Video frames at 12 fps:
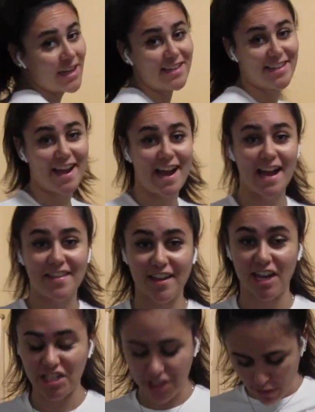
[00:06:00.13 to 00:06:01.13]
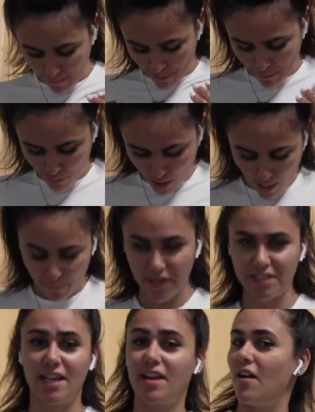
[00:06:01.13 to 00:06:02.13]
yeah, I think I just need a better bra, but
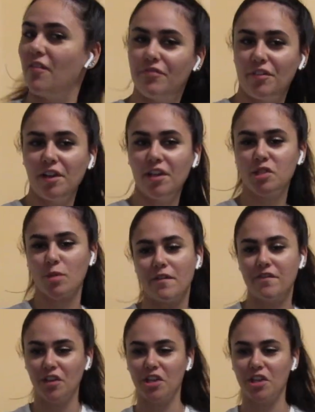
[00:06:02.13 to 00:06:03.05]
it's like comfy, so I feel